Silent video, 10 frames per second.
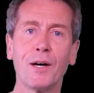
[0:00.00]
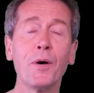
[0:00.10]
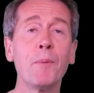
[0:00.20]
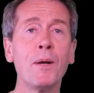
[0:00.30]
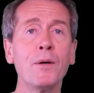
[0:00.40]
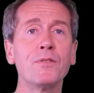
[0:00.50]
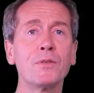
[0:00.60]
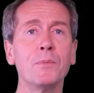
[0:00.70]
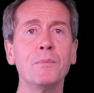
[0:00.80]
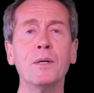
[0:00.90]
I'll upload
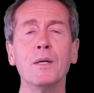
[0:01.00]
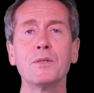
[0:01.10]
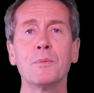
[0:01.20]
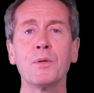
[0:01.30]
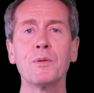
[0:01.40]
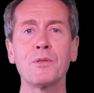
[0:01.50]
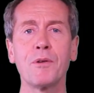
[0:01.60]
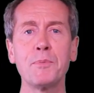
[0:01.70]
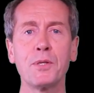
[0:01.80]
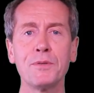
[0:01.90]
some route
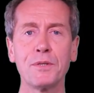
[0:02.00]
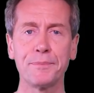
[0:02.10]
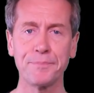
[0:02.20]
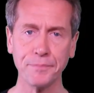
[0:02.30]
descriptions.